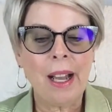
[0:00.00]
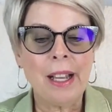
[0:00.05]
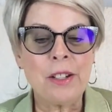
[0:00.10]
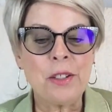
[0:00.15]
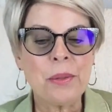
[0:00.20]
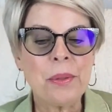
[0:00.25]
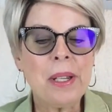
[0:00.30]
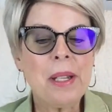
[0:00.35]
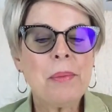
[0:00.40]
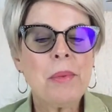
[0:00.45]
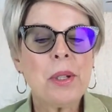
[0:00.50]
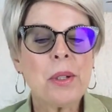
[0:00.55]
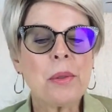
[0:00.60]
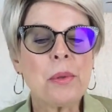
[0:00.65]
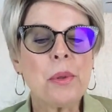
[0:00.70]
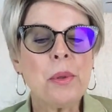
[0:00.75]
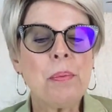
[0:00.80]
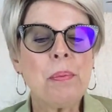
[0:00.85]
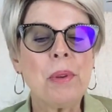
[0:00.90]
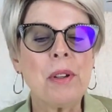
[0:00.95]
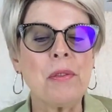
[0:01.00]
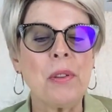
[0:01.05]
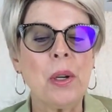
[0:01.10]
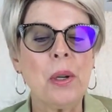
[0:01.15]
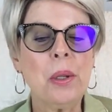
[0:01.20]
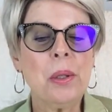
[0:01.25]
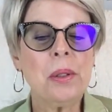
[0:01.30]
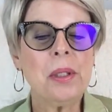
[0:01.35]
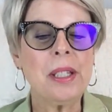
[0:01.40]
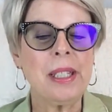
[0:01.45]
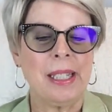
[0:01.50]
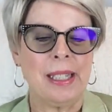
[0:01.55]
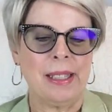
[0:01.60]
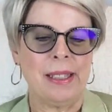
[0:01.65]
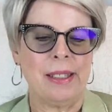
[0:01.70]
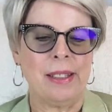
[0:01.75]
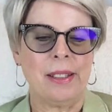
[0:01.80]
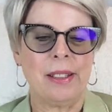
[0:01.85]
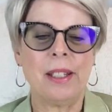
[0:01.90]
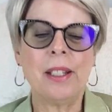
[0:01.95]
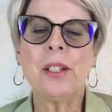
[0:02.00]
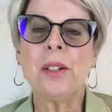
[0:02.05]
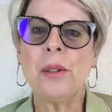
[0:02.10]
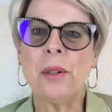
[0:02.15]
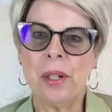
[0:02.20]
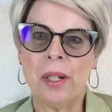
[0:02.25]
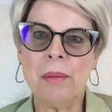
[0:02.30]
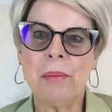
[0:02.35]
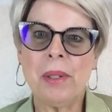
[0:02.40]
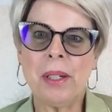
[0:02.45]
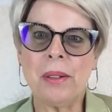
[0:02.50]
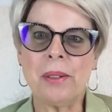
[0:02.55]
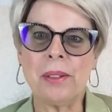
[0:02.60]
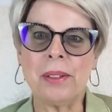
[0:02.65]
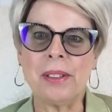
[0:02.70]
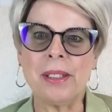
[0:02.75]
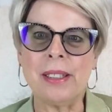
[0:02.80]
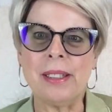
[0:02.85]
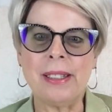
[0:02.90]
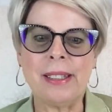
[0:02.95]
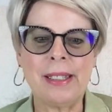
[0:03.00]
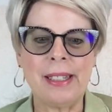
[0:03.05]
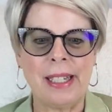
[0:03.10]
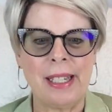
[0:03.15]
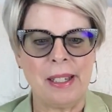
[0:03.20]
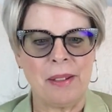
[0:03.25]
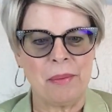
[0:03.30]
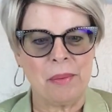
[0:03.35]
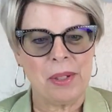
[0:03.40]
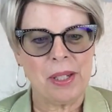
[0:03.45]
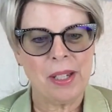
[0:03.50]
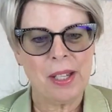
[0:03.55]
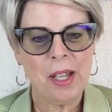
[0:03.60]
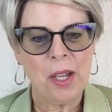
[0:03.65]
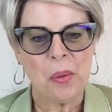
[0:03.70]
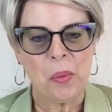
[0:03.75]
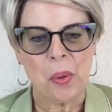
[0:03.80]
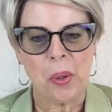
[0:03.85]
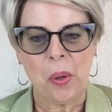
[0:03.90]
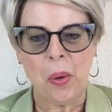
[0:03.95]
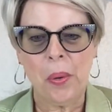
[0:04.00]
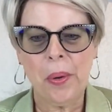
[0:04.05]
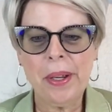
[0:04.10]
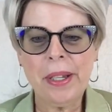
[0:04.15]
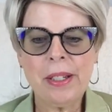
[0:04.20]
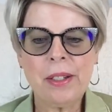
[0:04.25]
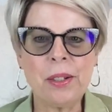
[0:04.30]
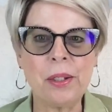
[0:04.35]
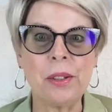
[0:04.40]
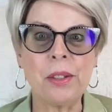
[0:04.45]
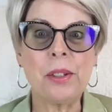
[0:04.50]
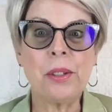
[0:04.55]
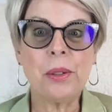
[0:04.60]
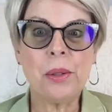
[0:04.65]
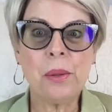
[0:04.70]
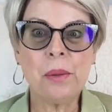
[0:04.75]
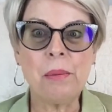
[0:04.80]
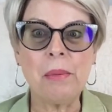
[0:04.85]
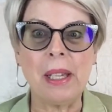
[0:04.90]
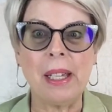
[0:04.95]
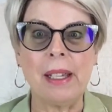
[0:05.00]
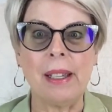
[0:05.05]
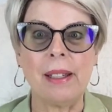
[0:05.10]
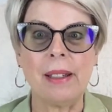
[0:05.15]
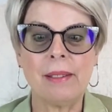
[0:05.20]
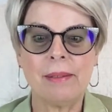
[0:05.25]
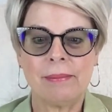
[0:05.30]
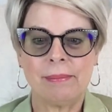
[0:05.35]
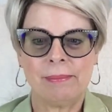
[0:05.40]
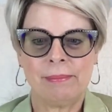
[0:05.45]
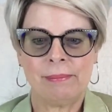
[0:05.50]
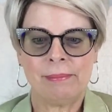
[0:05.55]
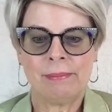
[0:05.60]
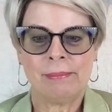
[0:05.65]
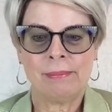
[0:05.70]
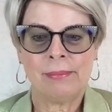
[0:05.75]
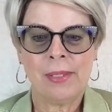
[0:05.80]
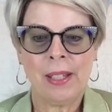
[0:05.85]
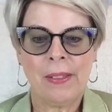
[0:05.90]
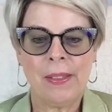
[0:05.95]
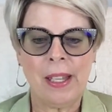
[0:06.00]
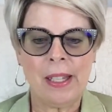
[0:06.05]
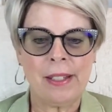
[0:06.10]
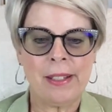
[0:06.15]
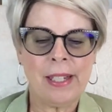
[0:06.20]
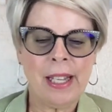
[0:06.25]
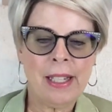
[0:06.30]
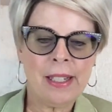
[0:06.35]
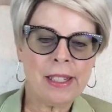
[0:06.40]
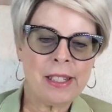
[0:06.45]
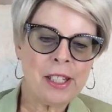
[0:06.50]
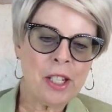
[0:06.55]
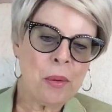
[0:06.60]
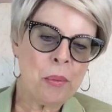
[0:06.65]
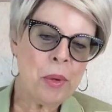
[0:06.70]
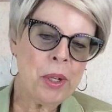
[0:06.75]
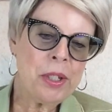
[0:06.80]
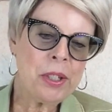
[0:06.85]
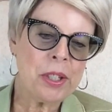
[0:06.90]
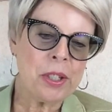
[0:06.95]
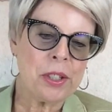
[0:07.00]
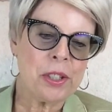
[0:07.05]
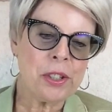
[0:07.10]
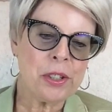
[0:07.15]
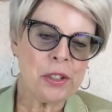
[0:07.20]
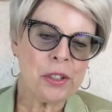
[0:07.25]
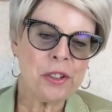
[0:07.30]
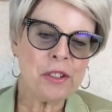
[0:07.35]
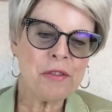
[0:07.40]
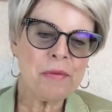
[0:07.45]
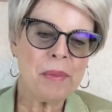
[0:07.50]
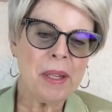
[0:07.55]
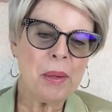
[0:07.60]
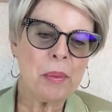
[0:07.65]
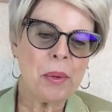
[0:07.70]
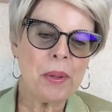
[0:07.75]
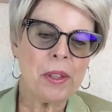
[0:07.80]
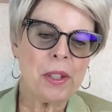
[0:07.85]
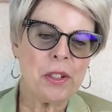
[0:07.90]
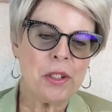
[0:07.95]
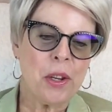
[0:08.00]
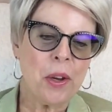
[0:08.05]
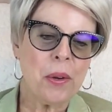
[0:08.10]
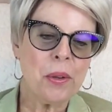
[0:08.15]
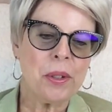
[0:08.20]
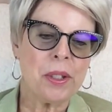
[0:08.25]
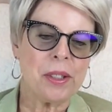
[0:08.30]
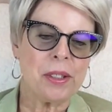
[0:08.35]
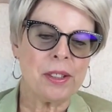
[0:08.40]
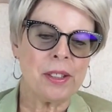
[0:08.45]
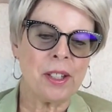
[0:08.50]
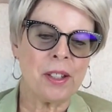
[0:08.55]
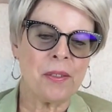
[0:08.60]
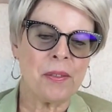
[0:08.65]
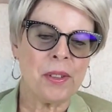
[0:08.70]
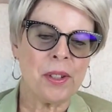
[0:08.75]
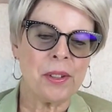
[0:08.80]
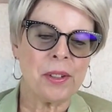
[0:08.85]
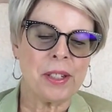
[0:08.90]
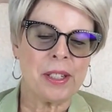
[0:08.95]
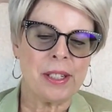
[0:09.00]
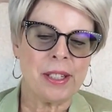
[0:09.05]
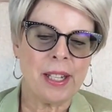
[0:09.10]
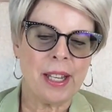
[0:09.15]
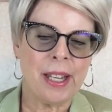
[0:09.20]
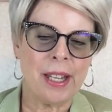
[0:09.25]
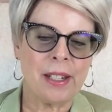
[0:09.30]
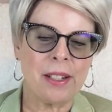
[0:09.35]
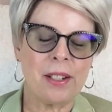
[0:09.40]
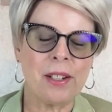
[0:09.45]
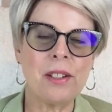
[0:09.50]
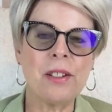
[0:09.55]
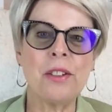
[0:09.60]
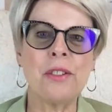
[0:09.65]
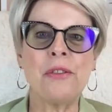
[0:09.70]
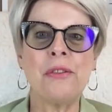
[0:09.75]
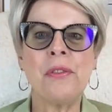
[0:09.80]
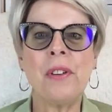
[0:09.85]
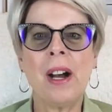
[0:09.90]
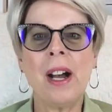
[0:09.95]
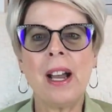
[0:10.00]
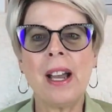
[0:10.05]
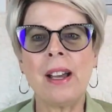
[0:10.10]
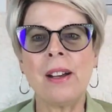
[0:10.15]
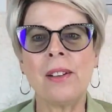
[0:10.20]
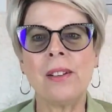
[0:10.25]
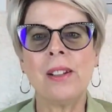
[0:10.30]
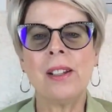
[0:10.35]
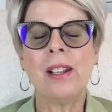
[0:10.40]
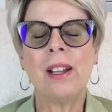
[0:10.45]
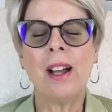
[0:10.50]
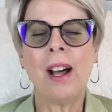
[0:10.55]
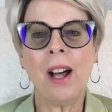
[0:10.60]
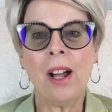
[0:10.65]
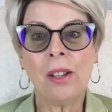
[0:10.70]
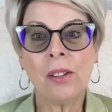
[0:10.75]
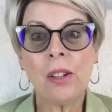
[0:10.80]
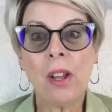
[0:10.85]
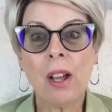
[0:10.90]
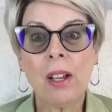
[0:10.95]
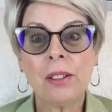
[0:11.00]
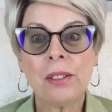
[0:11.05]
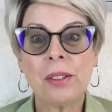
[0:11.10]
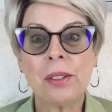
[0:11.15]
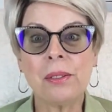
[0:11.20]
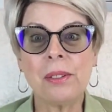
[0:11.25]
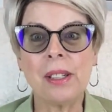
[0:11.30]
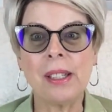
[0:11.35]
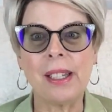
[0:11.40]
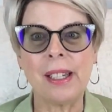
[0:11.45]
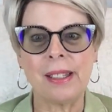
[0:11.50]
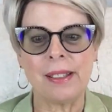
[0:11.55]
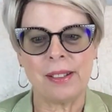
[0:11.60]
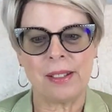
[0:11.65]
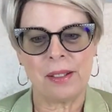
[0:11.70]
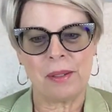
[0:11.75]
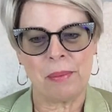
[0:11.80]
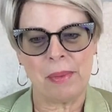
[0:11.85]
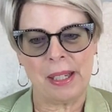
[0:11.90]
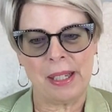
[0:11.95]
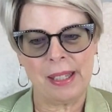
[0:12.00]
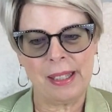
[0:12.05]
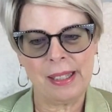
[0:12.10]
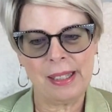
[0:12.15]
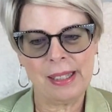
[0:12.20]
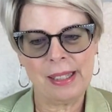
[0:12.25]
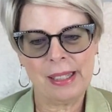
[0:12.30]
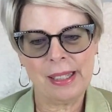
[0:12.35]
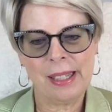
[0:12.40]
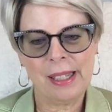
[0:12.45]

I dreamed a group of hooligans, criminals it seemed, were going to sue me. They sent someone to serve me with a notice of their intent to file a lawsuit against me.